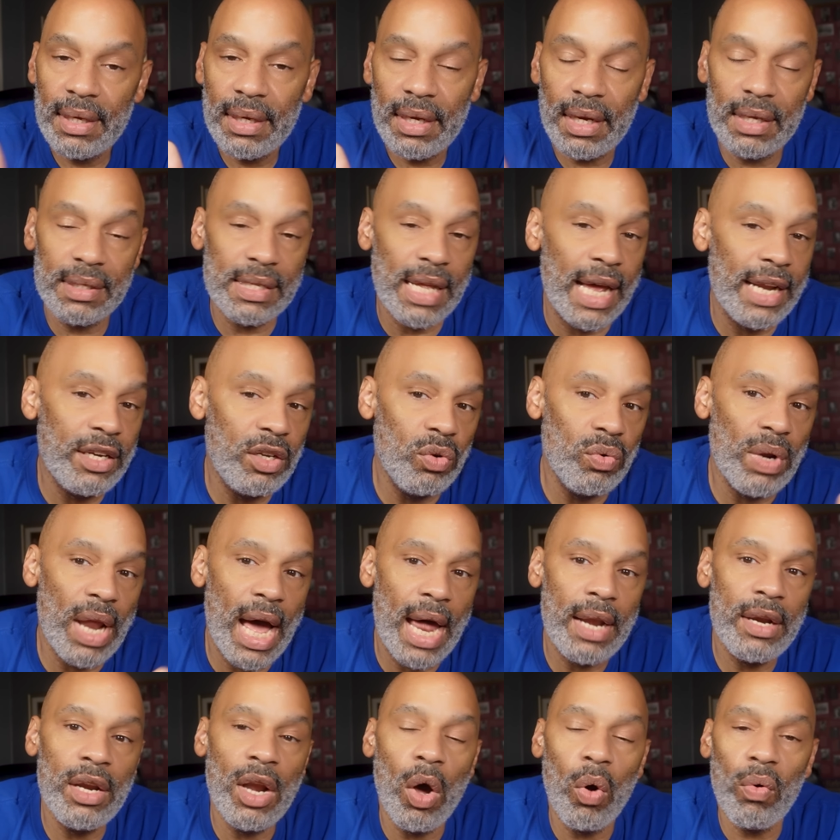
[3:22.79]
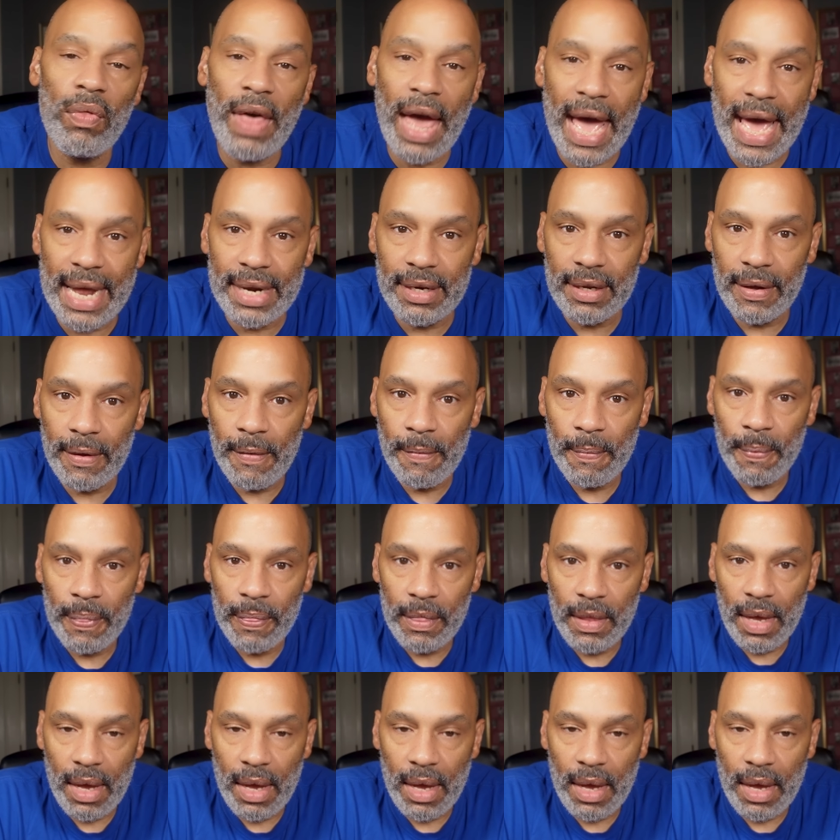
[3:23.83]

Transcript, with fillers: because I do not know that.